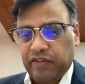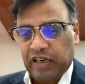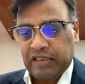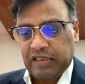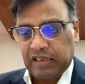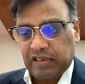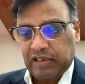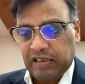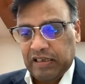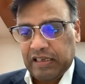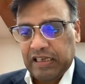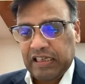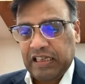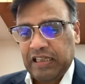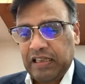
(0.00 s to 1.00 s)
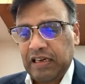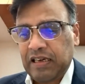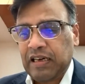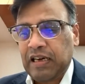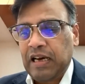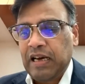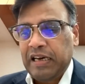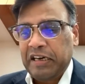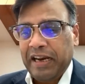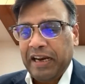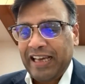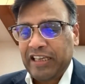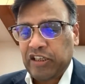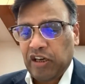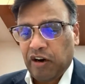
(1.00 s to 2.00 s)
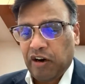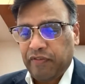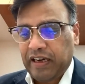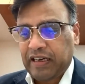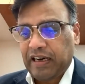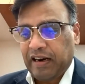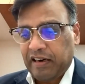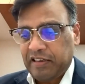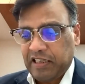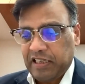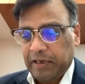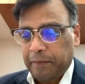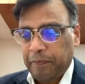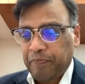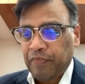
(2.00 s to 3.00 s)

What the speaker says: uncertainty in the nature of a currency.